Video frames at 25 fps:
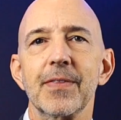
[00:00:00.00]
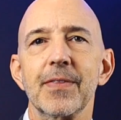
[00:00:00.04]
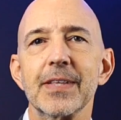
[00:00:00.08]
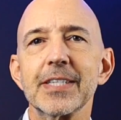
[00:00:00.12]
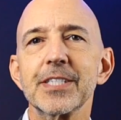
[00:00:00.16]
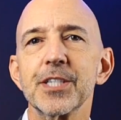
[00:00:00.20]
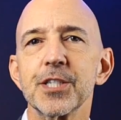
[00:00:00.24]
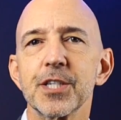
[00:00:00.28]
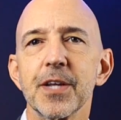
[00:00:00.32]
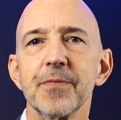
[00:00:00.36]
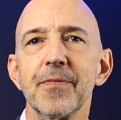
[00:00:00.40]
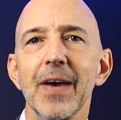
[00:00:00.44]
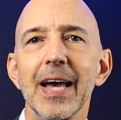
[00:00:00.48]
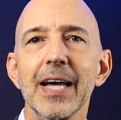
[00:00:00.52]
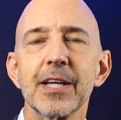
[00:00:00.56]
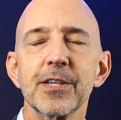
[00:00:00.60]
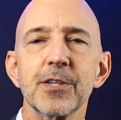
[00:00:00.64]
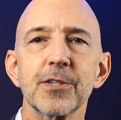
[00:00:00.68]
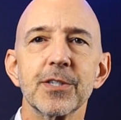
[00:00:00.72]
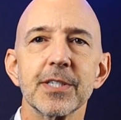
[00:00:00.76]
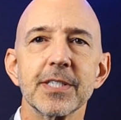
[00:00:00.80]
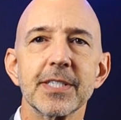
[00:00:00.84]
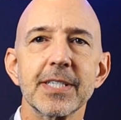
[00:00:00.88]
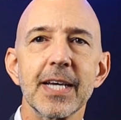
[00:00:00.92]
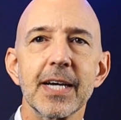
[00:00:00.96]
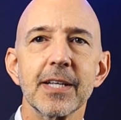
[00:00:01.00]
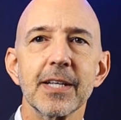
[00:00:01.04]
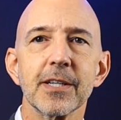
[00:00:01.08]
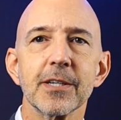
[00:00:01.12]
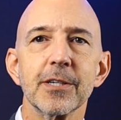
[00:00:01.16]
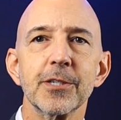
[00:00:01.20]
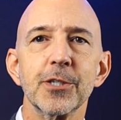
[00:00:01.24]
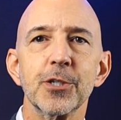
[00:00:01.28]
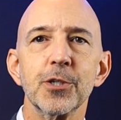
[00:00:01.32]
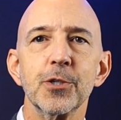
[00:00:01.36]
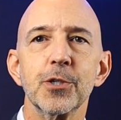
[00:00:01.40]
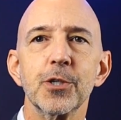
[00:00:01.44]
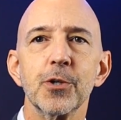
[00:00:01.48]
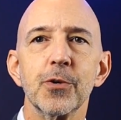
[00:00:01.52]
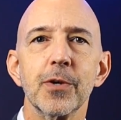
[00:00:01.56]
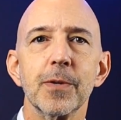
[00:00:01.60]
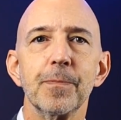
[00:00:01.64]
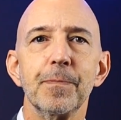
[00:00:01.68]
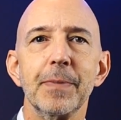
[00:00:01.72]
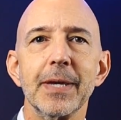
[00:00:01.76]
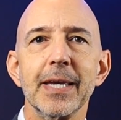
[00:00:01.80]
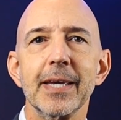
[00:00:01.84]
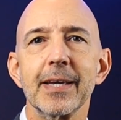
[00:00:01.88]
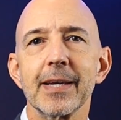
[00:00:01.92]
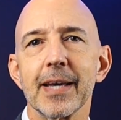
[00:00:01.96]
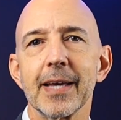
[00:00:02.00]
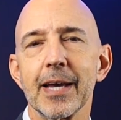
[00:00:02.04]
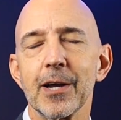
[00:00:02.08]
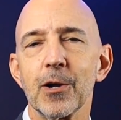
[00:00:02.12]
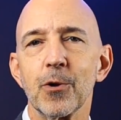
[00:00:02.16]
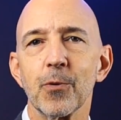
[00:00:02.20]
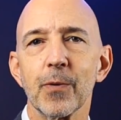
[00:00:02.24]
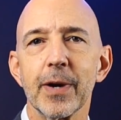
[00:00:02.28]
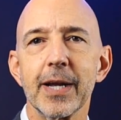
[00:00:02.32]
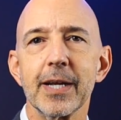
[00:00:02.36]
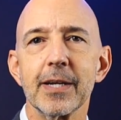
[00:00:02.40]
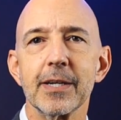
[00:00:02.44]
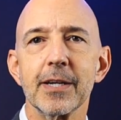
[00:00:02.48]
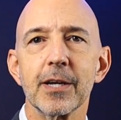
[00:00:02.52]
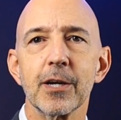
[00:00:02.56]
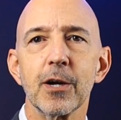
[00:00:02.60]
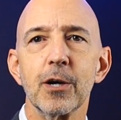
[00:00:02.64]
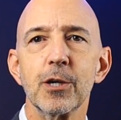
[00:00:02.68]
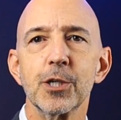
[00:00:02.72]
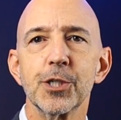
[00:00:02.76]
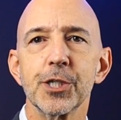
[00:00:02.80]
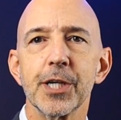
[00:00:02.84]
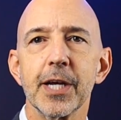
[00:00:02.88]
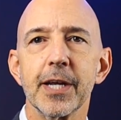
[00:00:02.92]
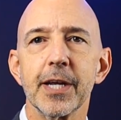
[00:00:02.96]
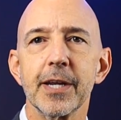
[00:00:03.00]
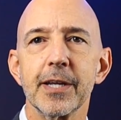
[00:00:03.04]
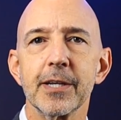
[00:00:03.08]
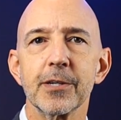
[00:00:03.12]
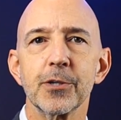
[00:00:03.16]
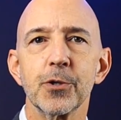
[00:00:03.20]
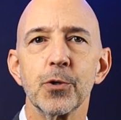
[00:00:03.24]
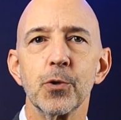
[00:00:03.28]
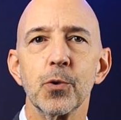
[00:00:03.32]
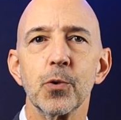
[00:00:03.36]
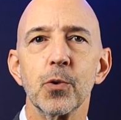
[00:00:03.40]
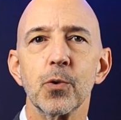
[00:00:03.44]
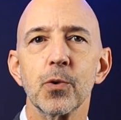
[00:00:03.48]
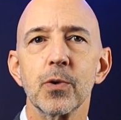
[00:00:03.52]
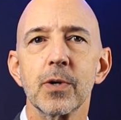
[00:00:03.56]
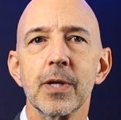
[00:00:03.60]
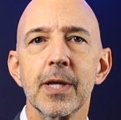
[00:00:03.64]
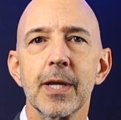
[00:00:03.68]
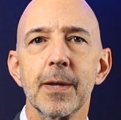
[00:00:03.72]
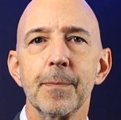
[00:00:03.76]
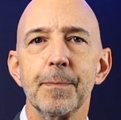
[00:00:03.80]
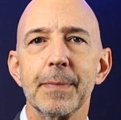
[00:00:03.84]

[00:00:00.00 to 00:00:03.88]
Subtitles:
This is a value to seller due to it being a great negotiating tool